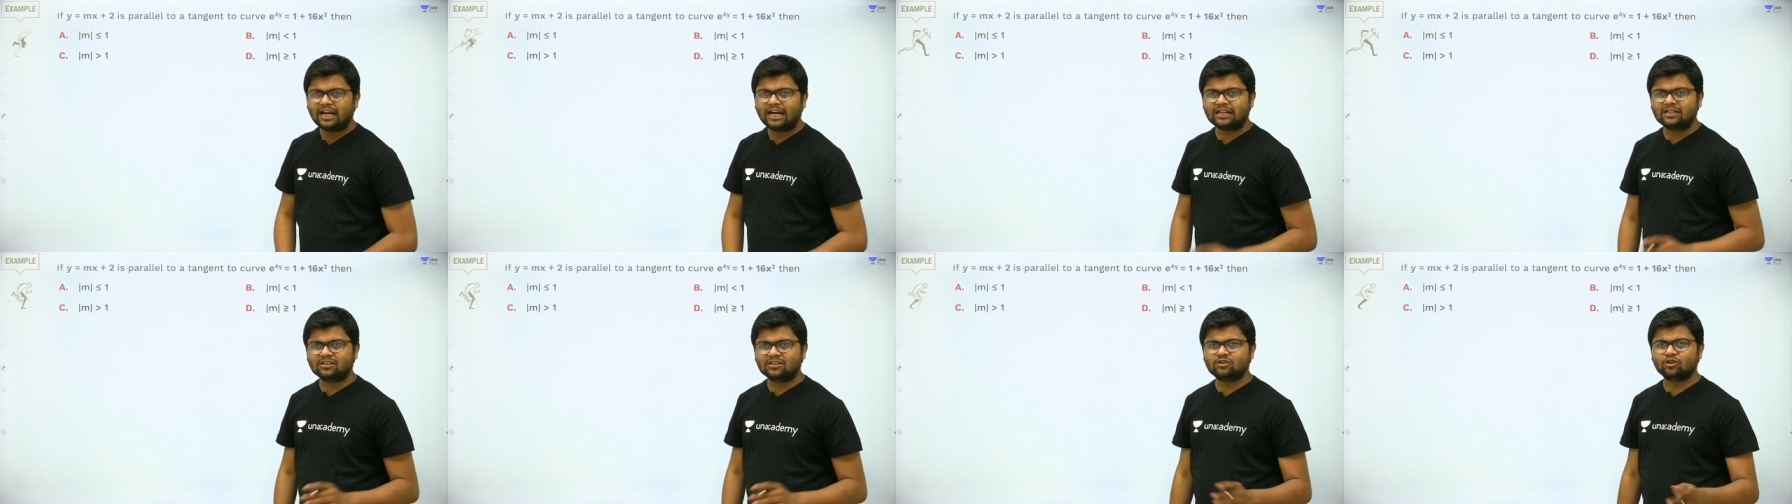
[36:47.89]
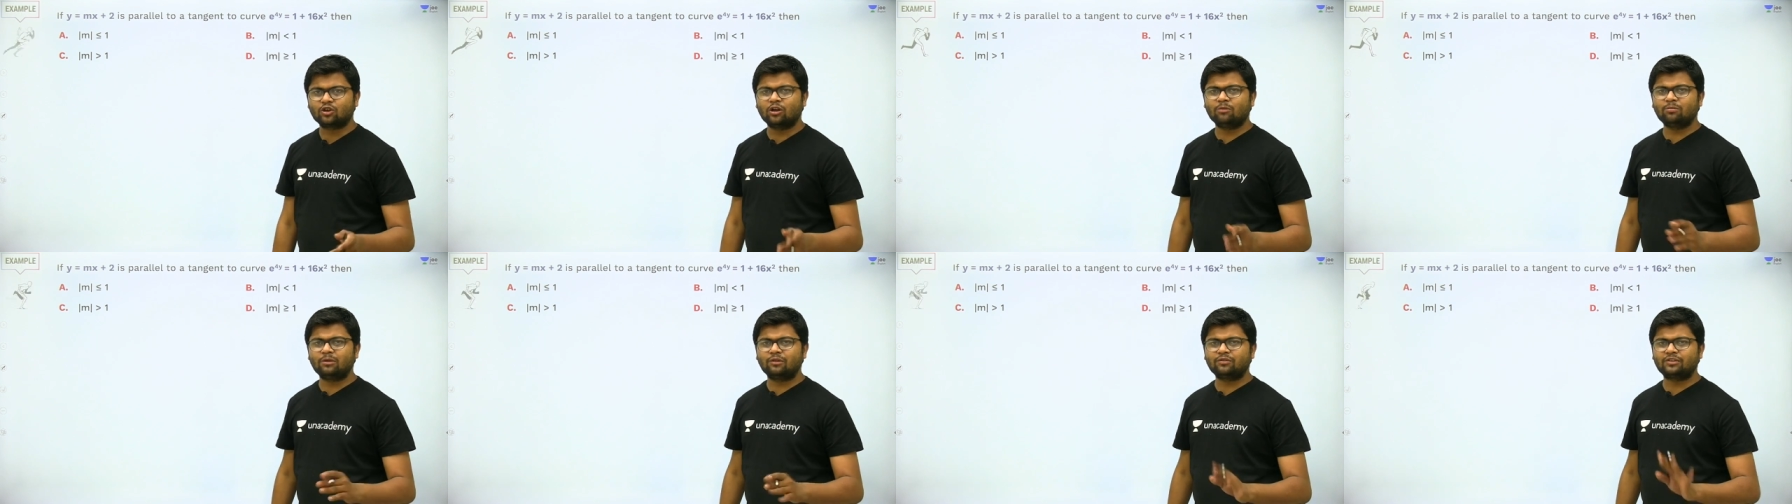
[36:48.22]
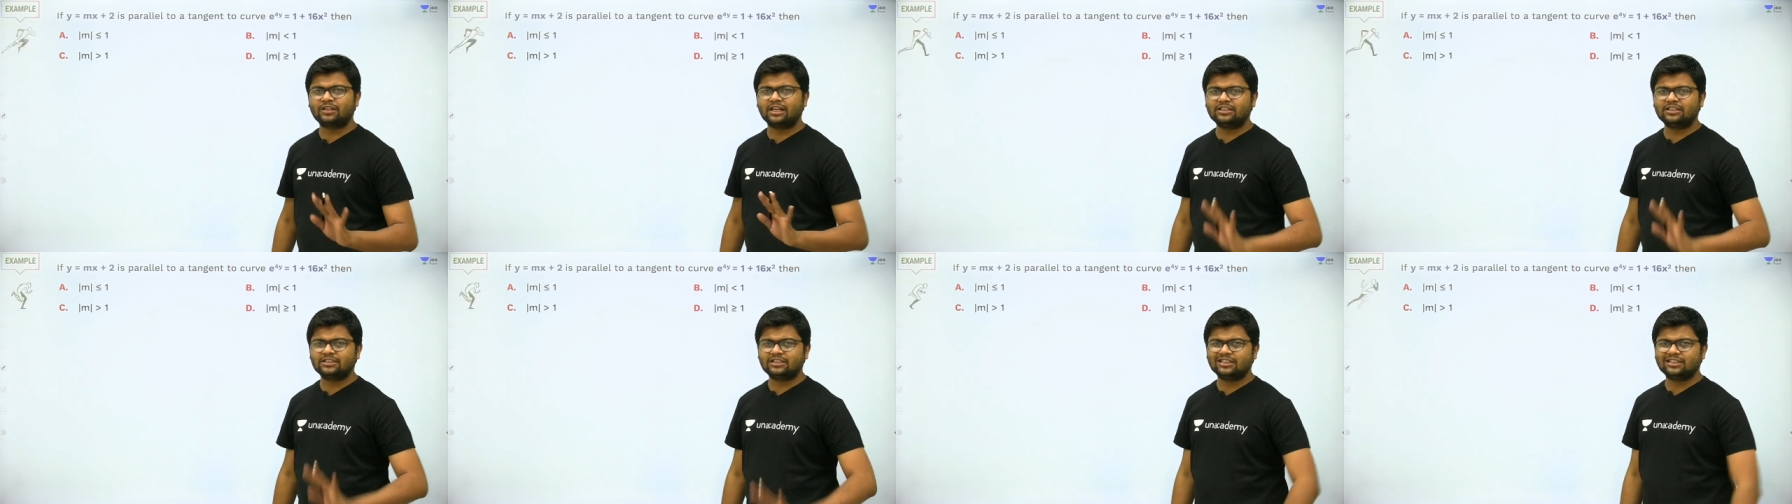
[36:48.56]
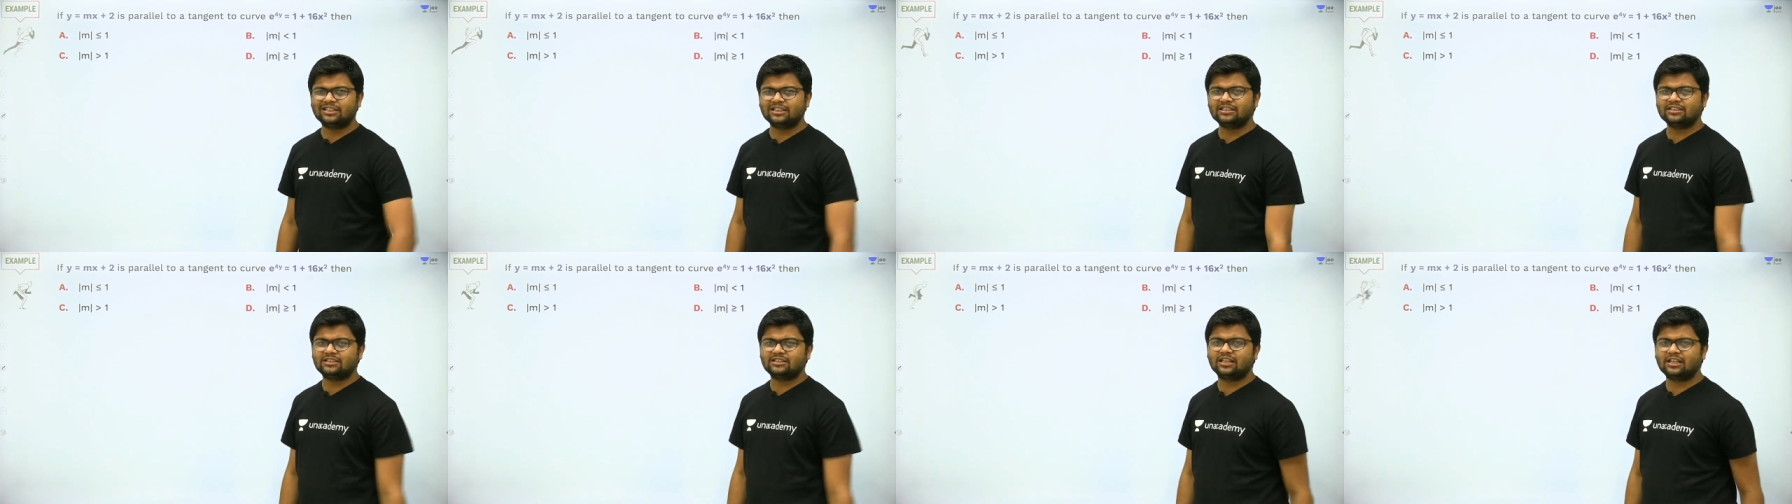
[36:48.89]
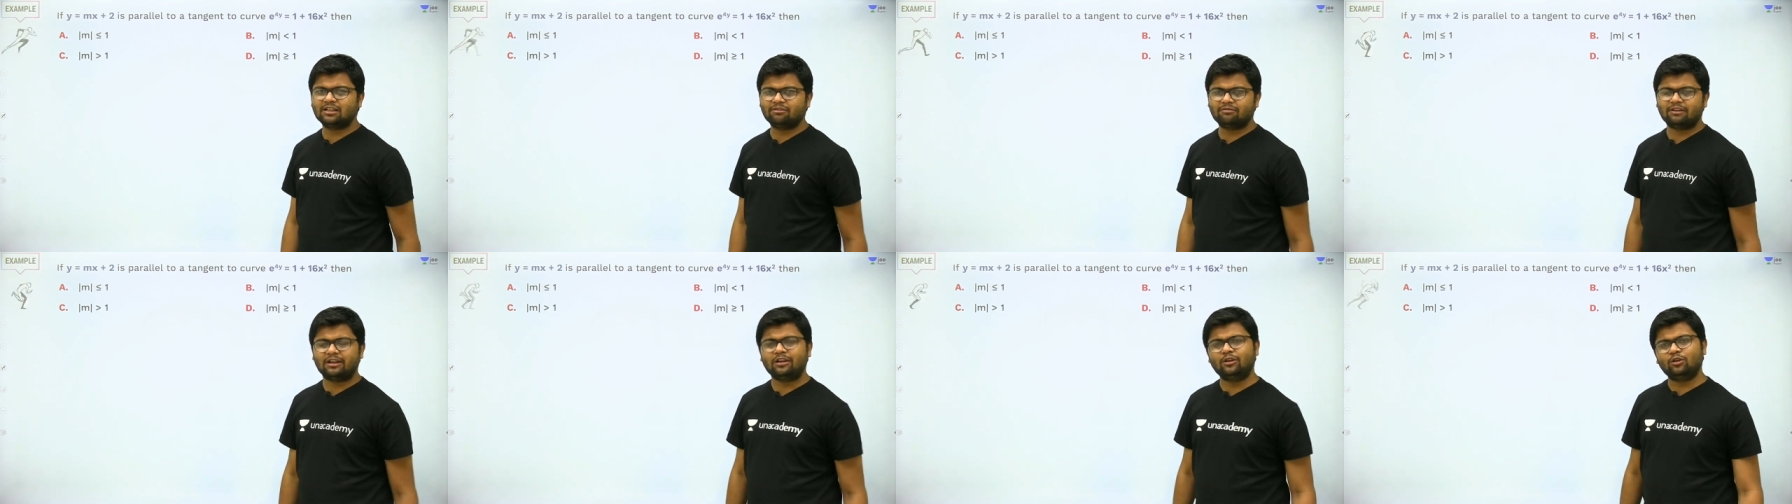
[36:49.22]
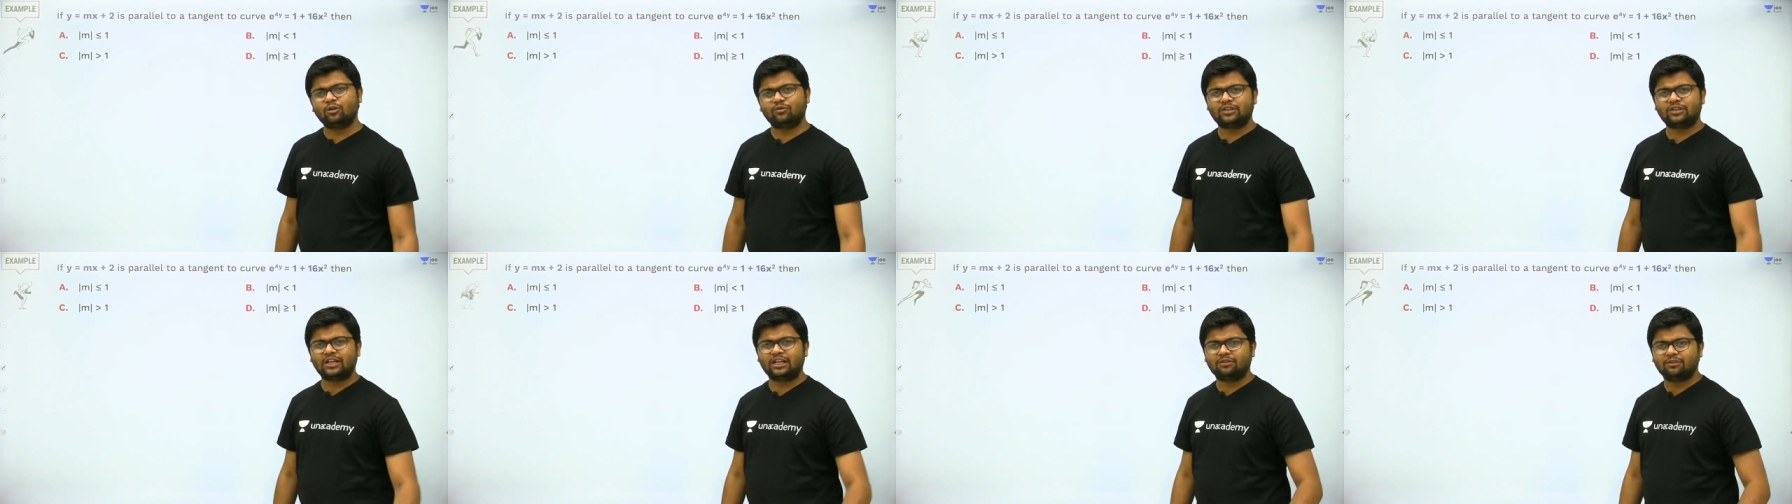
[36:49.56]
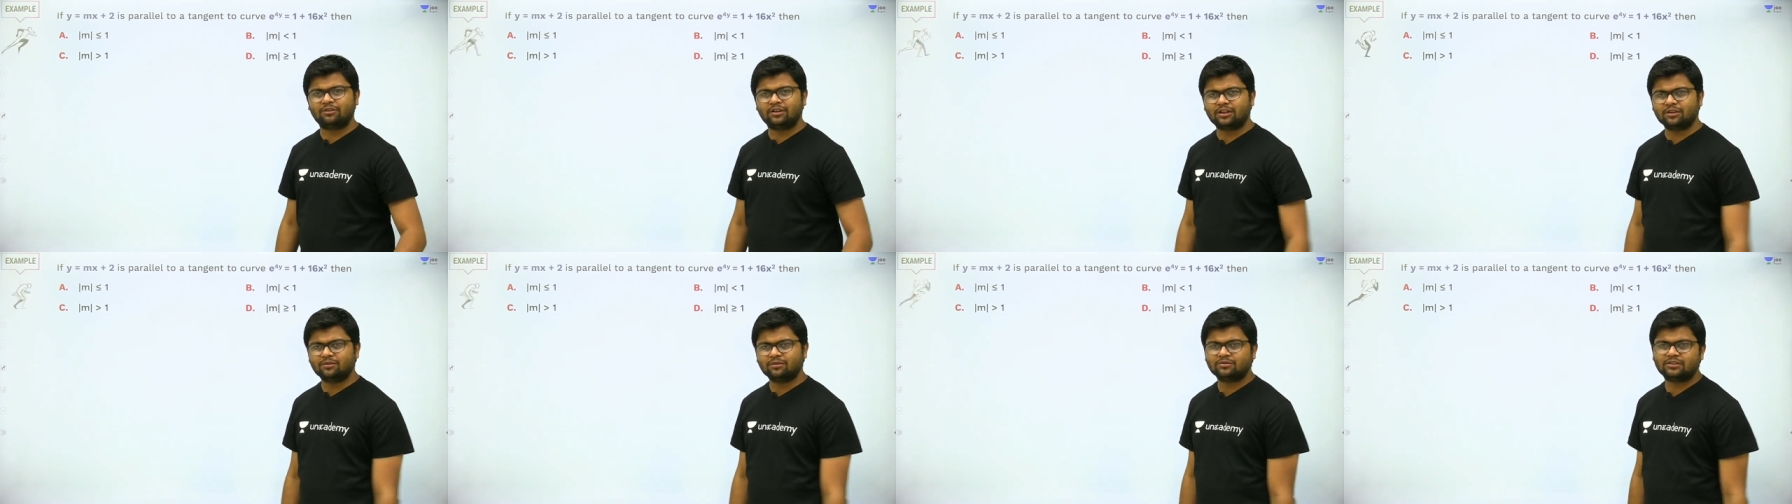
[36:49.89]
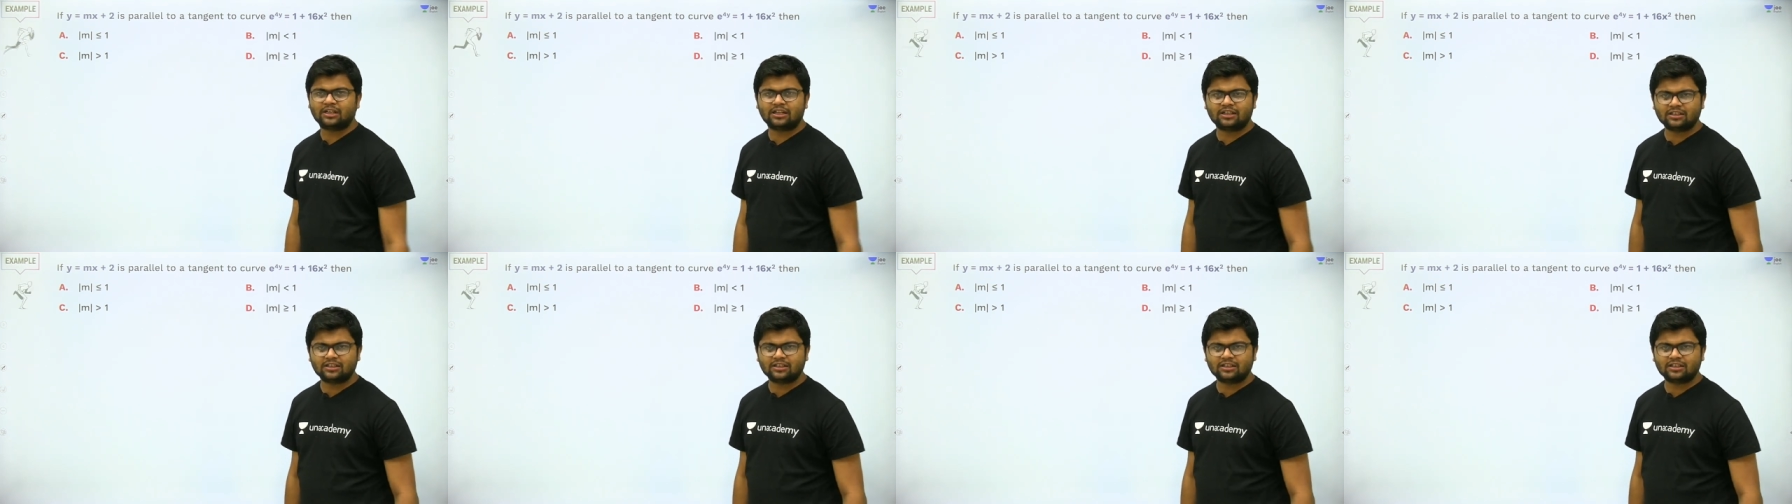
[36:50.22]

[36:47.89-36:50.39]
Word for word: and slope of tangent is the value of derivative.